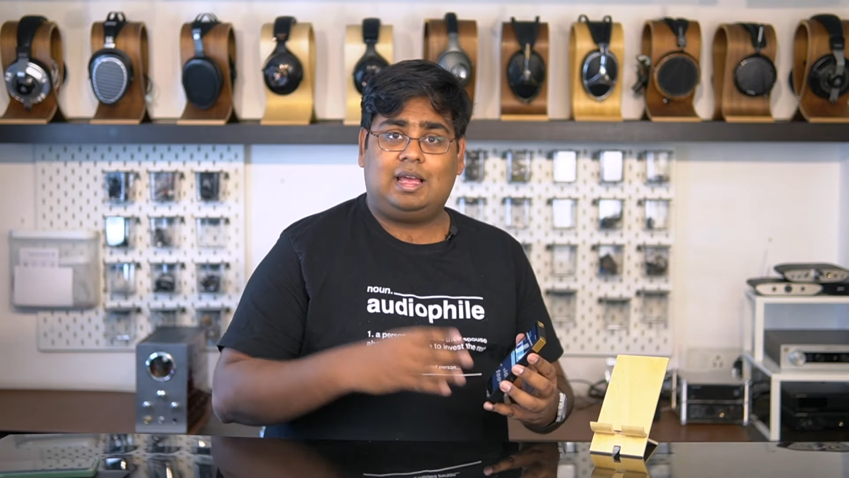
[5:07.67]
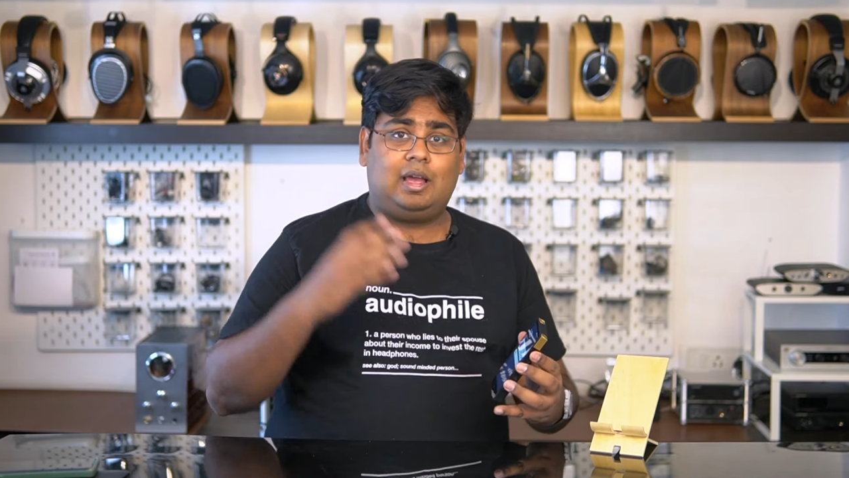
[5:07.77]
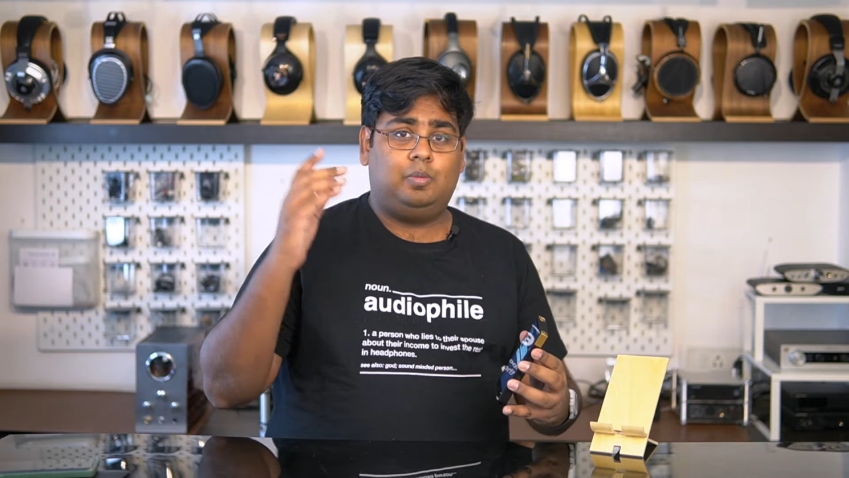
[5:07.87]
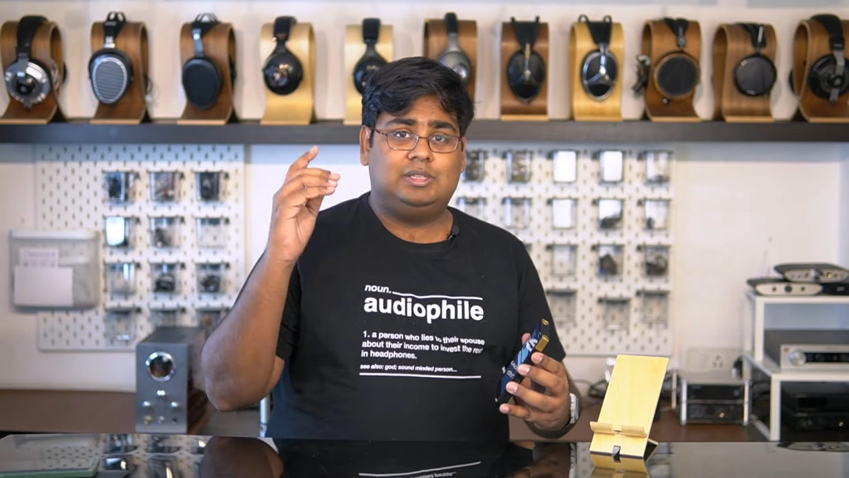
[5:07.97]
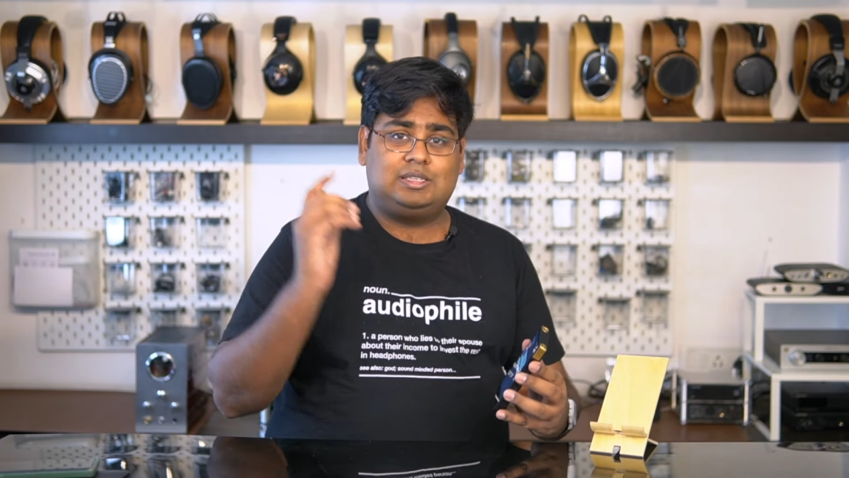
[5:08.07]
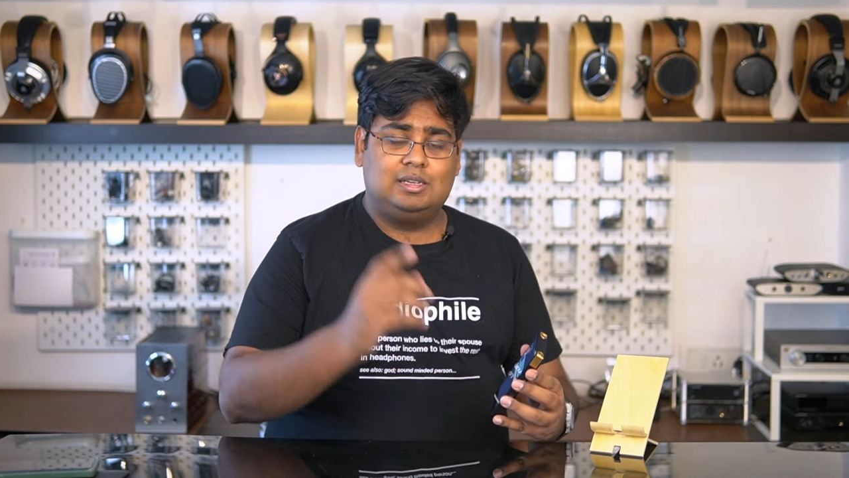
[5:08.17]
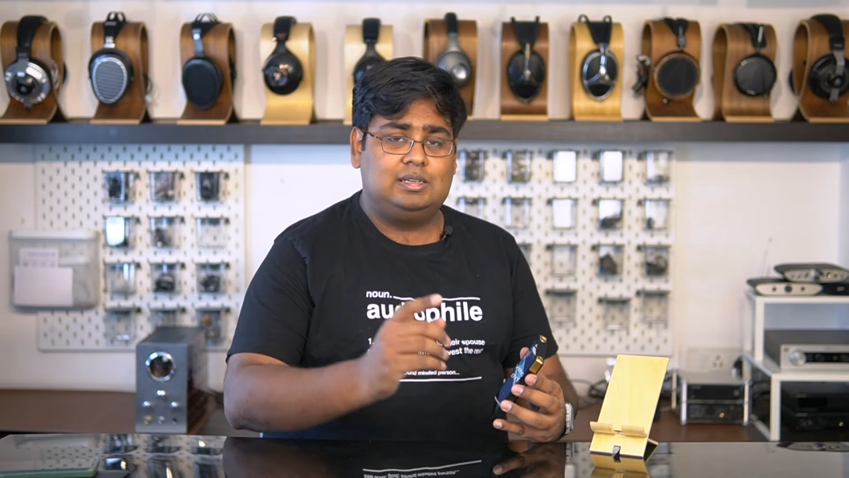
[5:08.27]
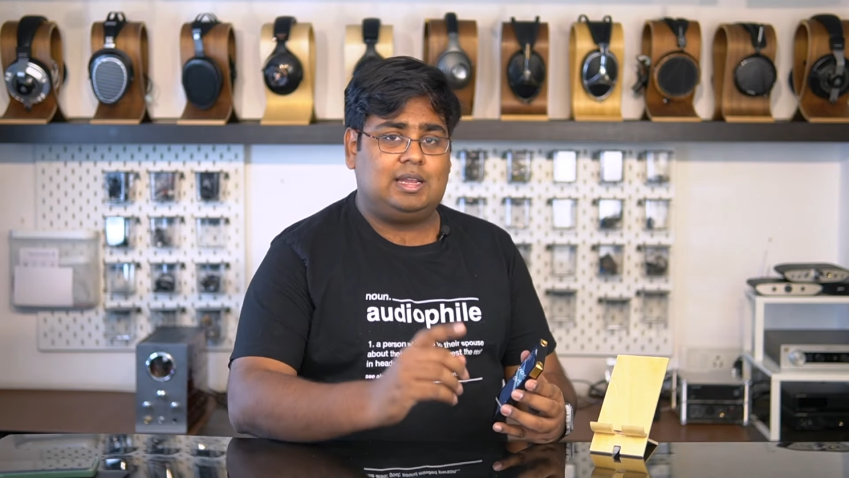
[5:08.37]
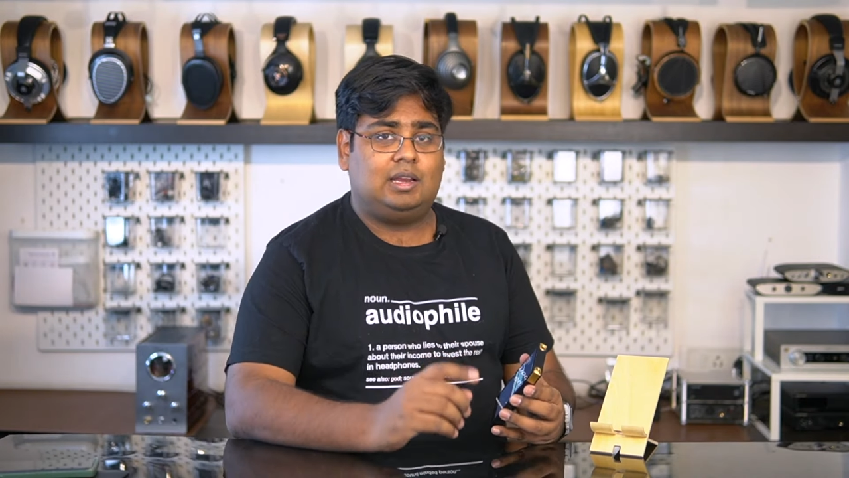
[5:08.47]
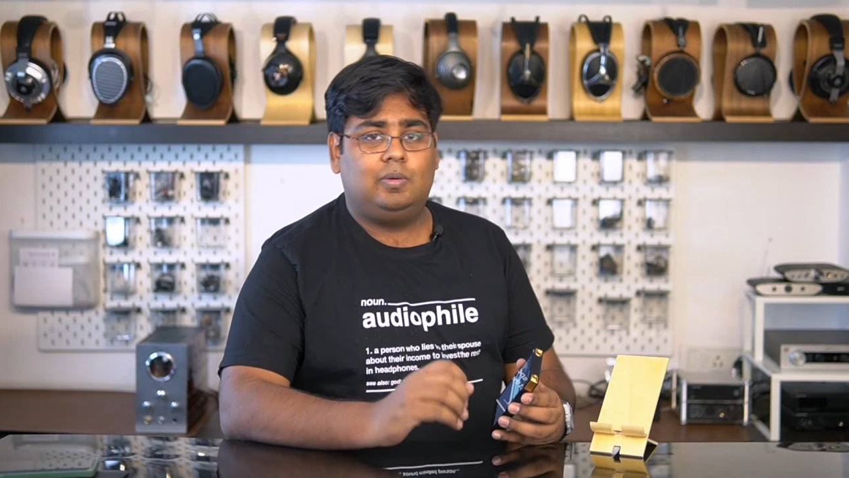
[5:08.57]
I will
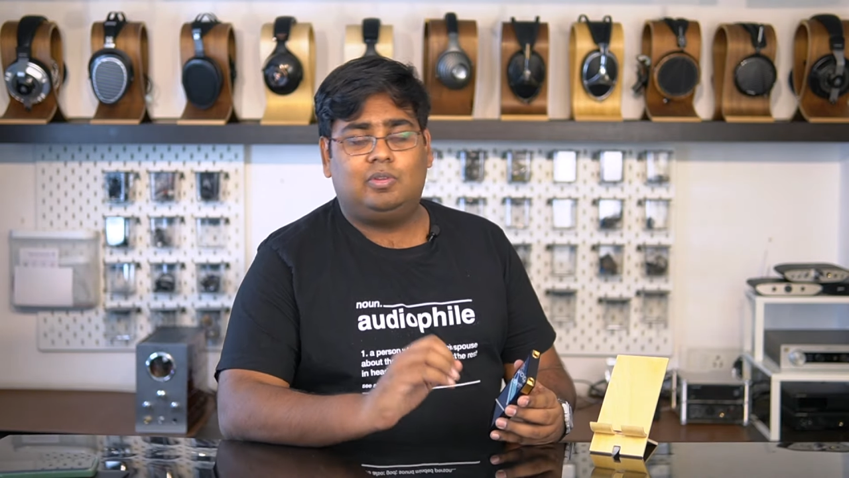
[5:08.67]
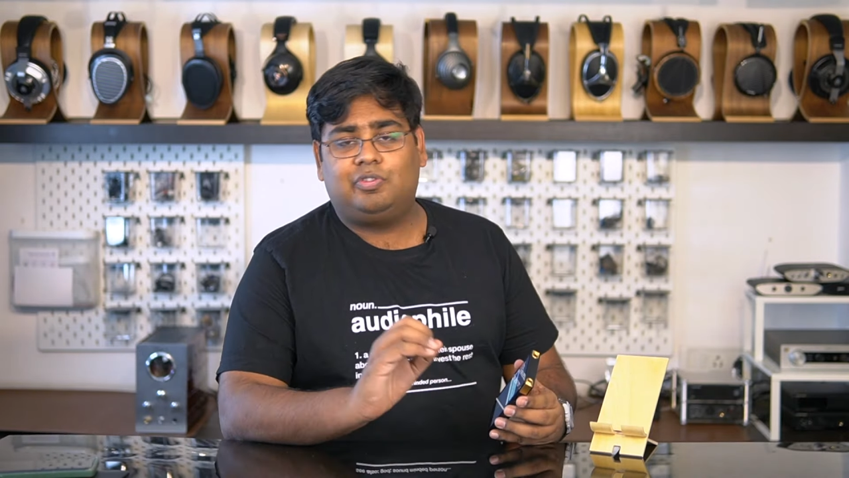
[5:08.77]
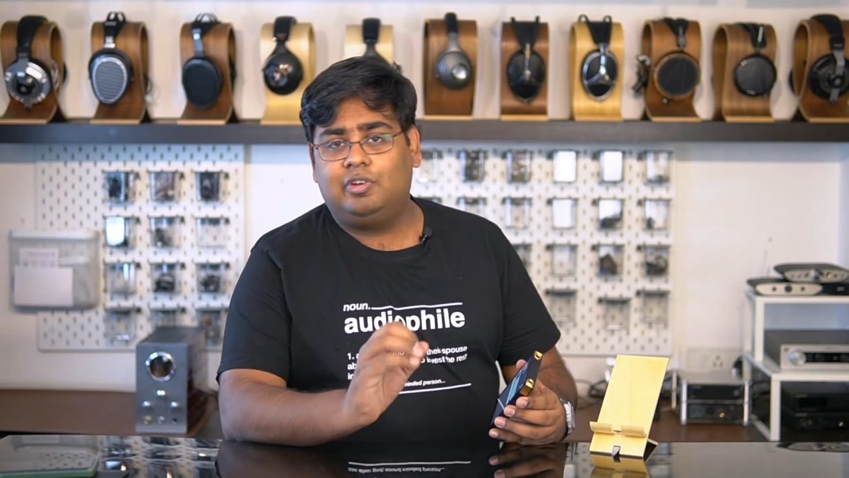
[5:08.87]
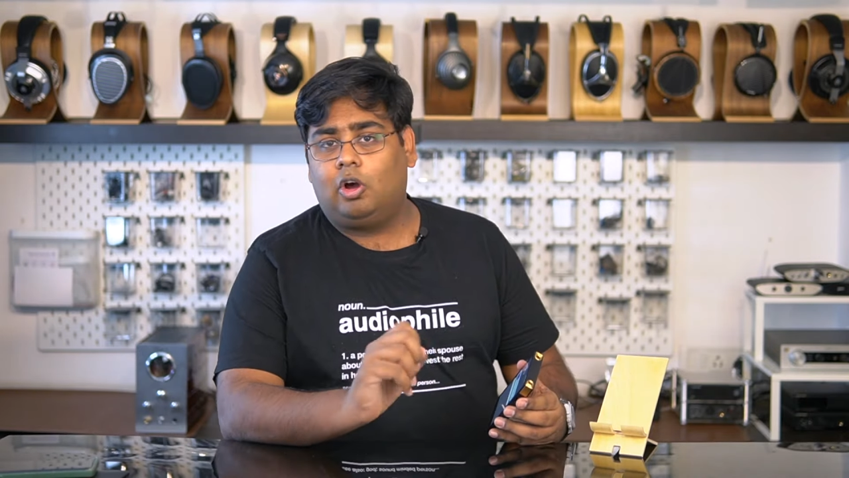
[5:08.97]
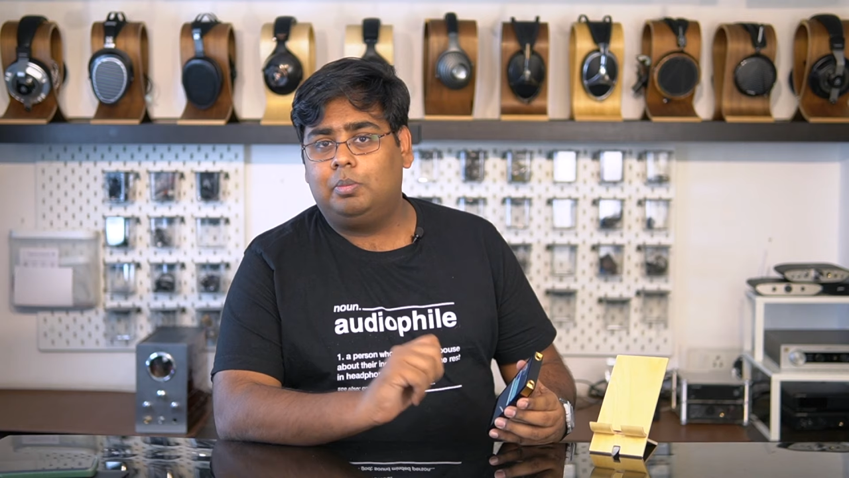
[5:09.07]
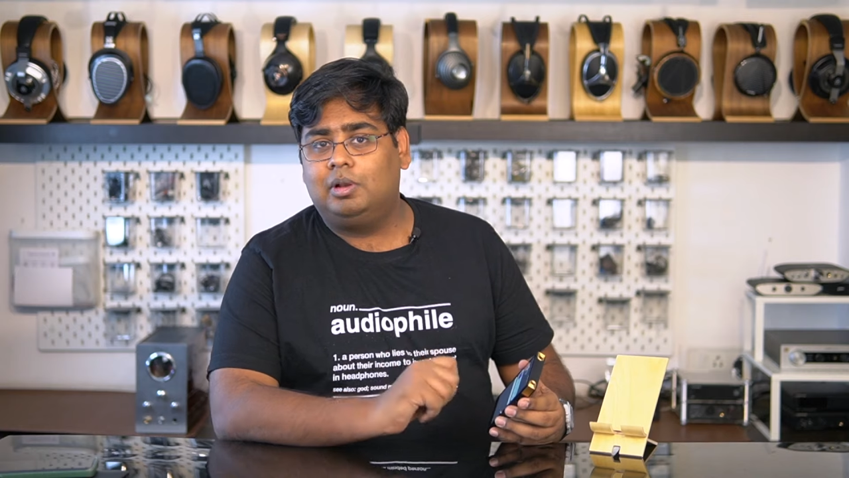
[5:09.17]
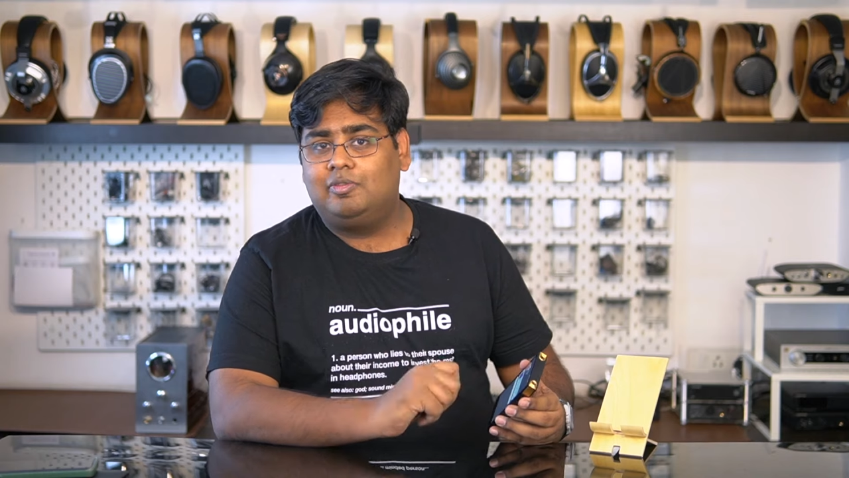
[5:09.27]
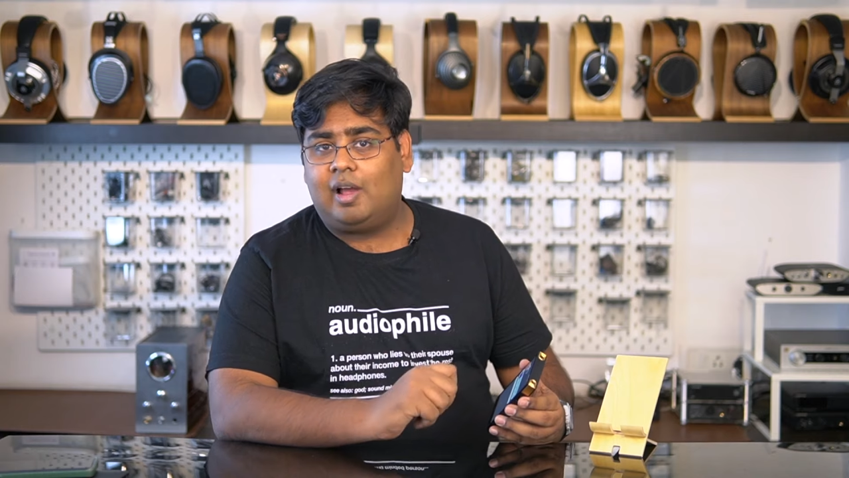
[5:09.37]
still tell you it's phenomenal